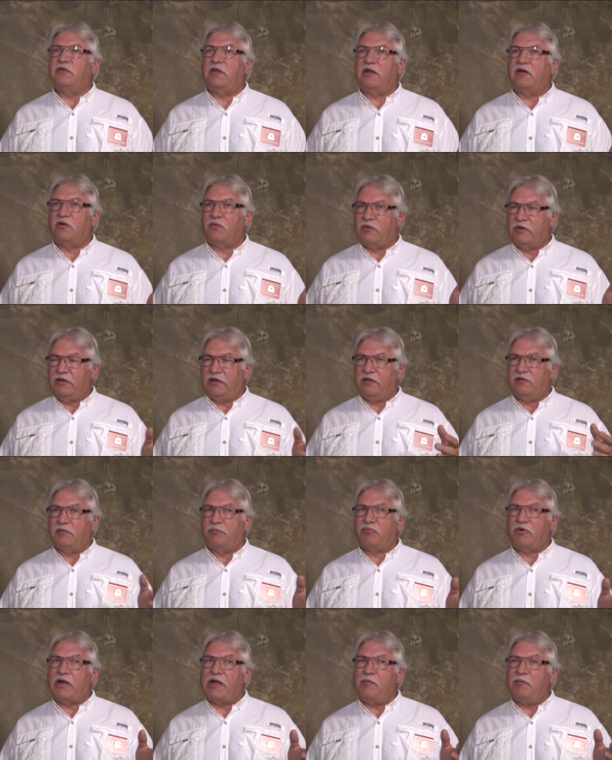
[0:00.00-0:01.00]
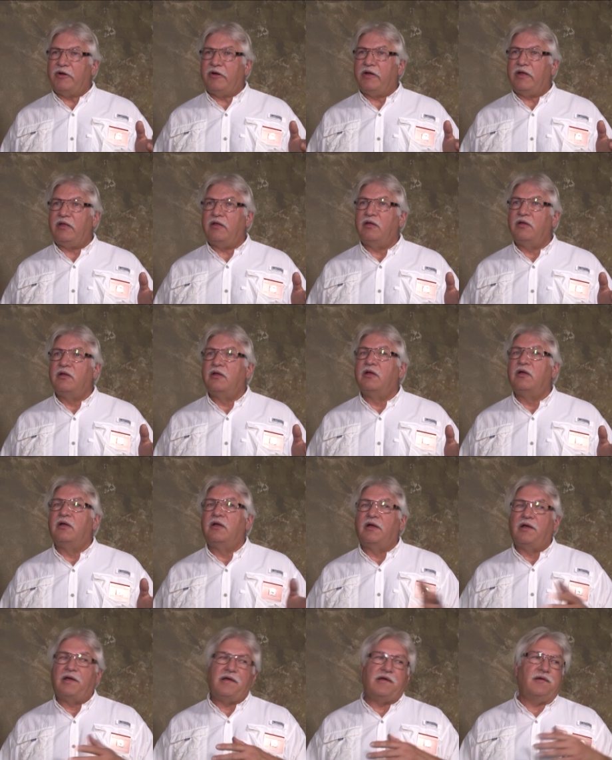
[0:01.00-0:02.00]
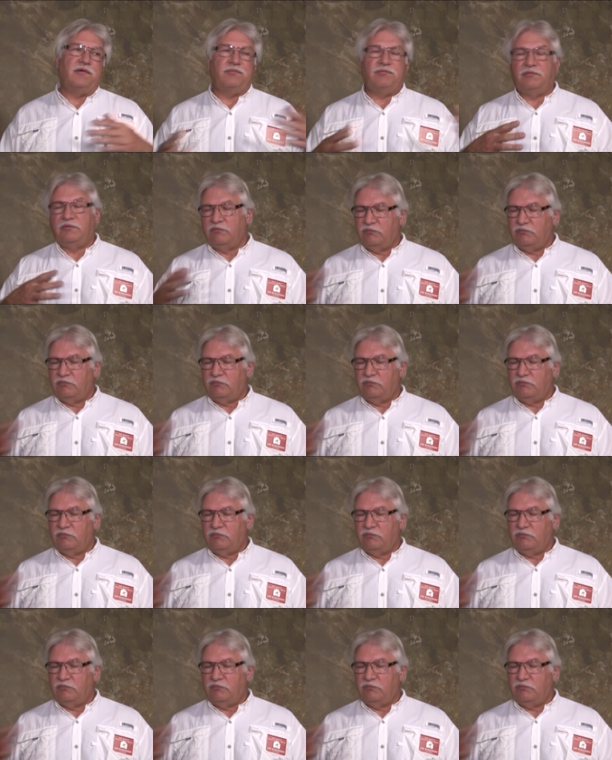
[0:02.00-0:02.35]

that are running in the primary uh,